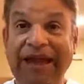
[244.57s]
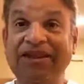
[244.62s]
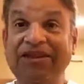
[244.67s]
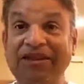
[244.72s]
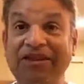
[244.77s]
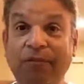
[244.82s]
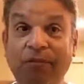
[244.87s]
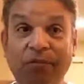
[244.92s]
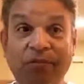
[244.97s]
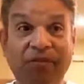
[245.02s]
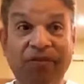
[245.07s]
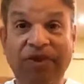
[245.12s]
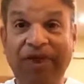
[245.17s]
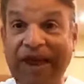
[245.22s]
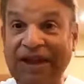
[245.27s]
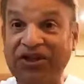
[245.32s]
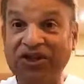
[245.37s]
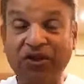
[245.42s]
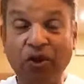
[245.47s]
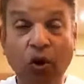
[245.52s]
That's
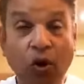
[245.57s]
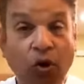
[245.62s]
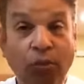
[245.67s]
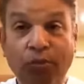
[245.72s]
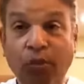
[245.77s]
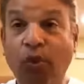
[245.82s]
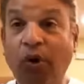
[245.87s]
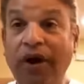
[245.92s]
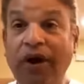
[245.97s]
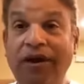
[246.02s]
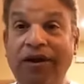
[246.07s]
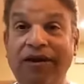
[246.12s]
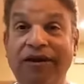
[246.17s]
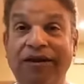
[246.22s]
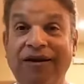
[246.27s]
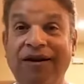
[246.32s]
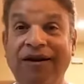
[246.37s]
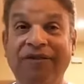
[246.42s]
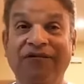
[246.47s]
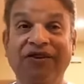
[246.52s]
the whole point
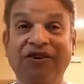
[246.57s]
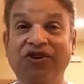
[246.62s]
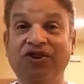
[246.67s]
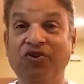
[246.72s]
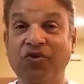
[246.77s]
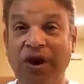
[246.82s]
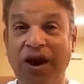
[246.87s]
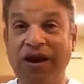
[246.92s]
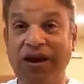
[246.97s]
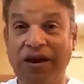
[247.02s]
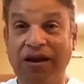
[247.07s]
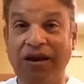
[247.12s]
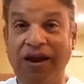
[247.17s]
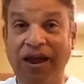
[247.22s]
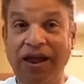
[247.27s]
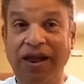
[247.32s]
of this training.